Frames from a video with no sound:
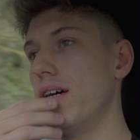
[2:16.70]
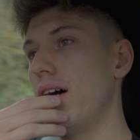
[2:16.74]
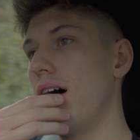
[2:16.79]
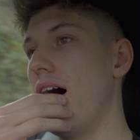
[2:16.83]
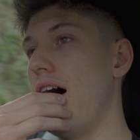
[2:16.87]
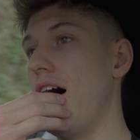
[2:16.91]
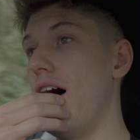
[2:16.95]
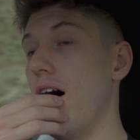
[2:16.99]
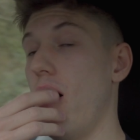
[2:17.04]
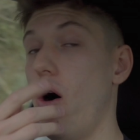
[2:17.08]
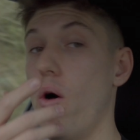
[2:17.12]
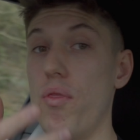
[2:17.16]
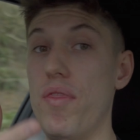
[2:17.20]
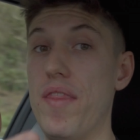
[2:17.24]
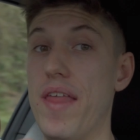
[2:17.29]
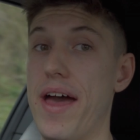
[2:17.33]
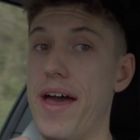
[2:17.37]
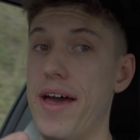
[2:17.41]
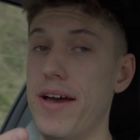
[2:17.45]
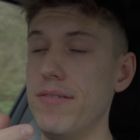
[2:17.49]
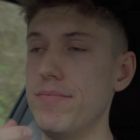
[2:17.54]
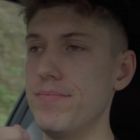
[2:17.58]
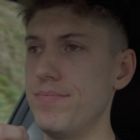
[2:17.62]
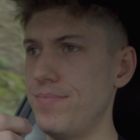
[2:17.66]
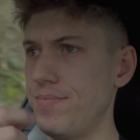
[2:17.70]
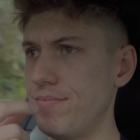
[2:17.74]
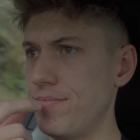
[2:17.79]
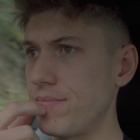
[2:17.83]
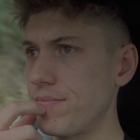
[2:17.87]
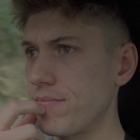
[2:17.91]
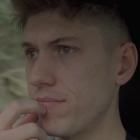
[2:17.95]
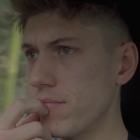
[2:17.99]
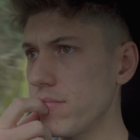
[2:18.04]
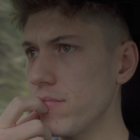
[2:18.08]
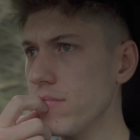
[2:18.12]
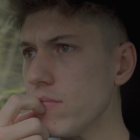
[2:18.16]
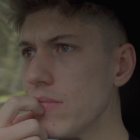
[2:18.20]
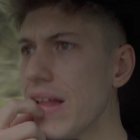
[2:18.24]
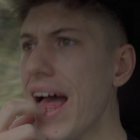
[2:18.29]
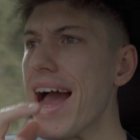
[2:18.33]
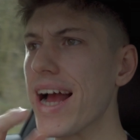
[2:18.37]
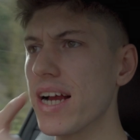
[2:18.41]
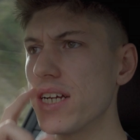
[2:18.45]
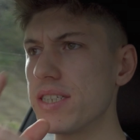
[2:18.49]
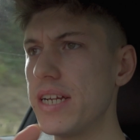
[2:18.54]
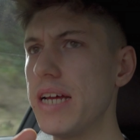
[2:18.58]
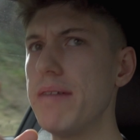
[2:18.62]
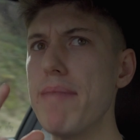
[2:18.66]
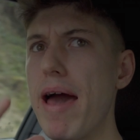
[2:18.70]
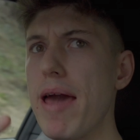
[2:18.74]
on there. Actually,